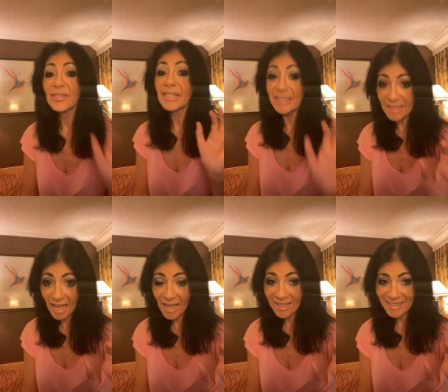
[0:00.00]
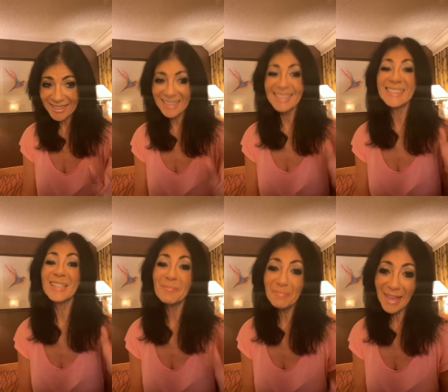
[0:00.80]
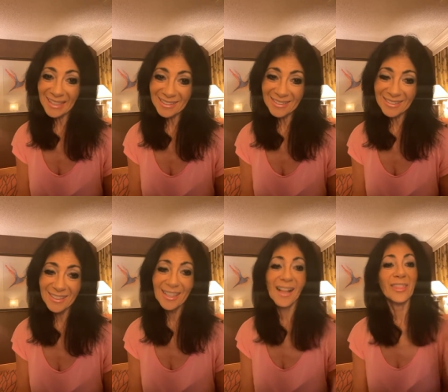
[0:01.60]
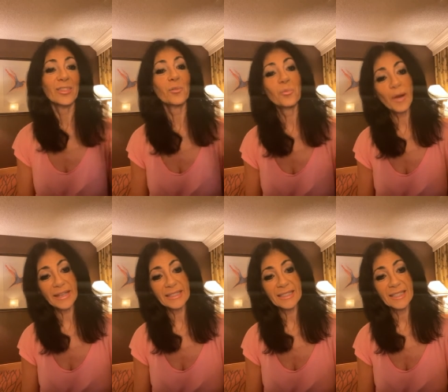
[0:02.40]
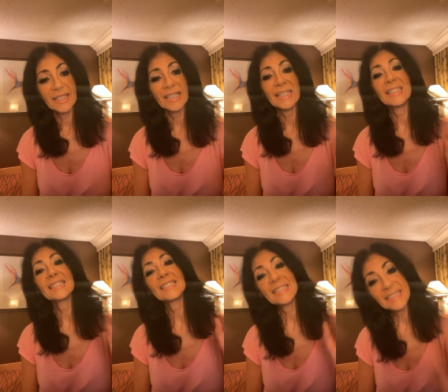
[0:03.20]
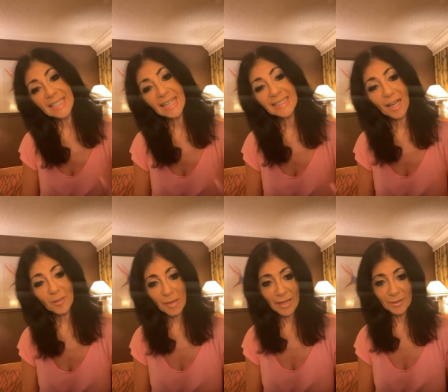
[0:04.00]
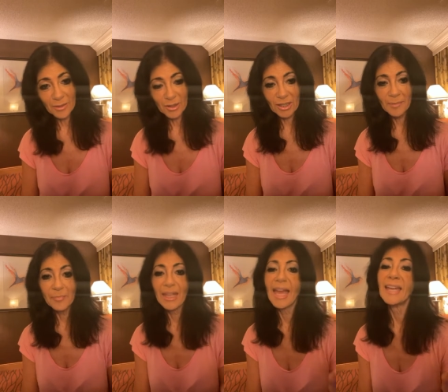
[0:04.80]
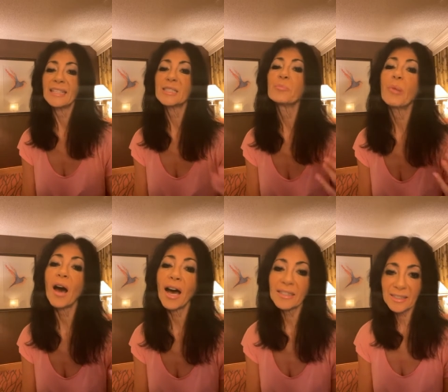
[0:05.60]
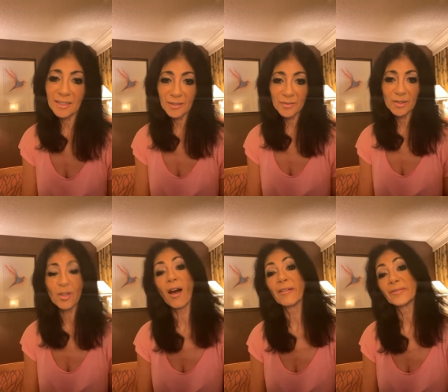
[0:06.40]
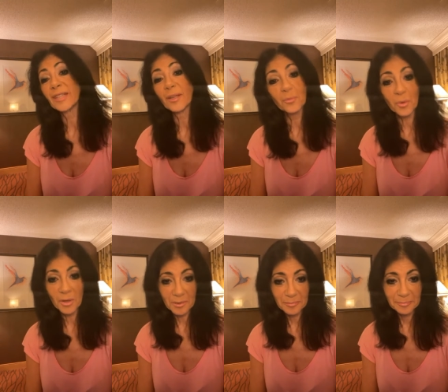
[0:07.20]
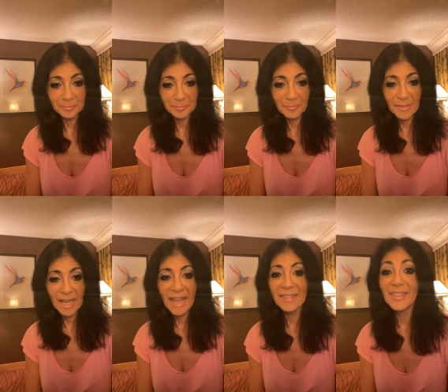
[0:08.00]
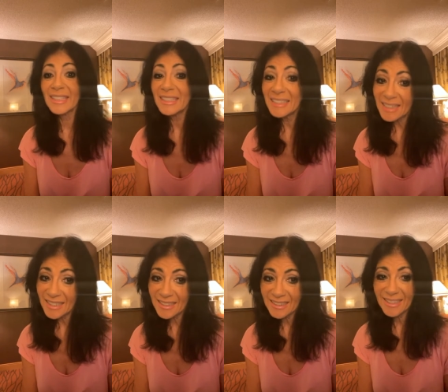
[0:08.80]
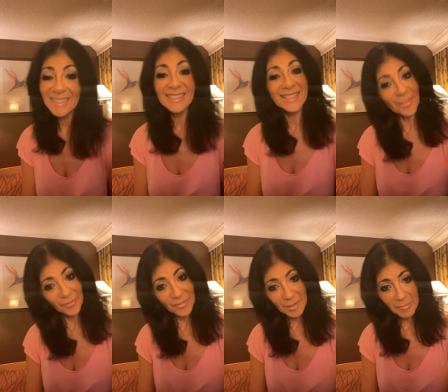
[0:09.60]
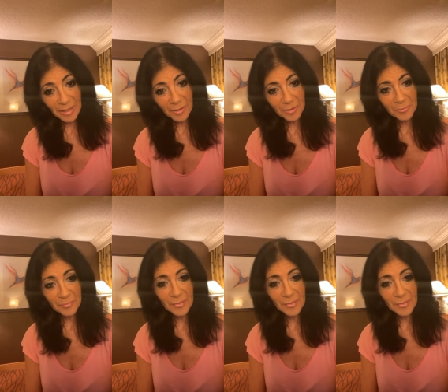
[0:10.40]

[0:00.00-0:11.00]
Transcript: The yang is the male, the white. It is daytime energy and is positive, soft, and warm. The yin is the female,